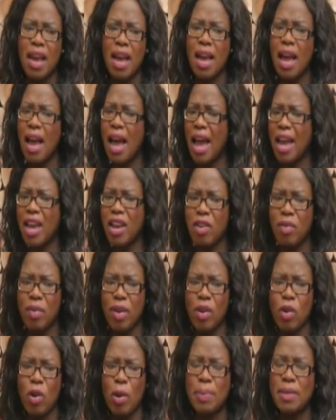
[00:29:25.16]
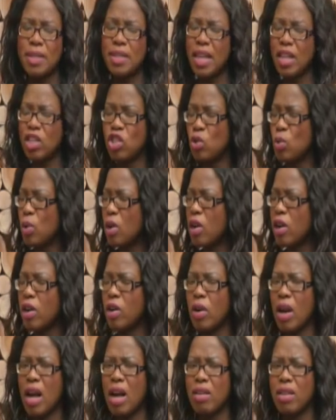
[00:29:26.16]
angry or upset you are,
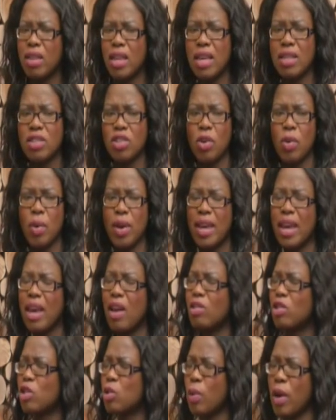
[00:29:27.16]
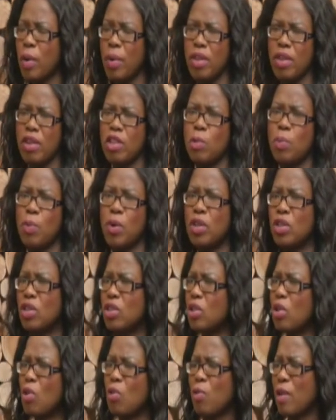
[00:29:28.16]
or how things are going elsewhere, whether it's
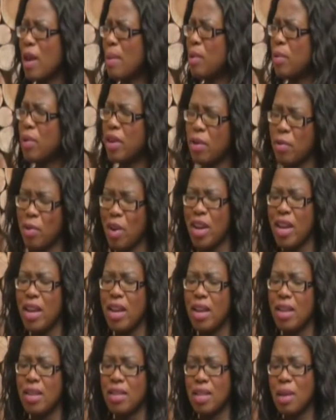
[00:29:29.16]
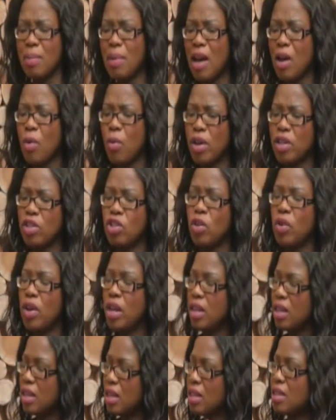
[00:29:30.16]
personal, family, whatever, somehow once you're
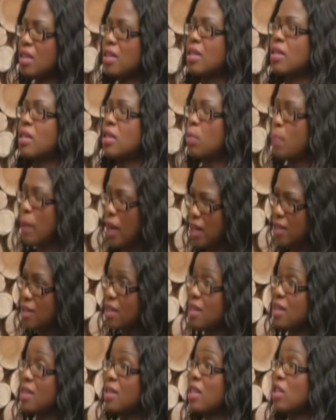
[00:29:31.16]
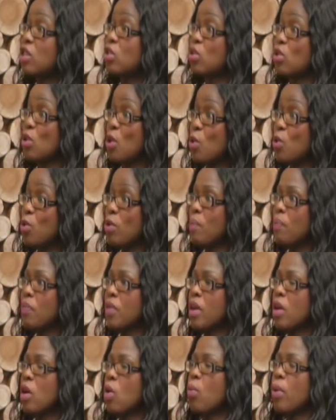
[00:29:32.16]
in this space and in this zone,
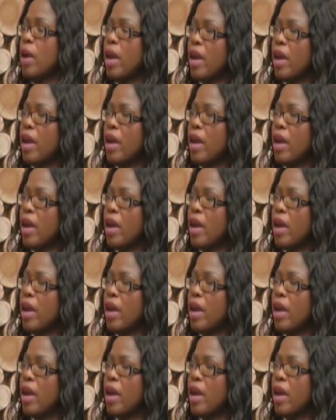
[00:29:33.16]
we're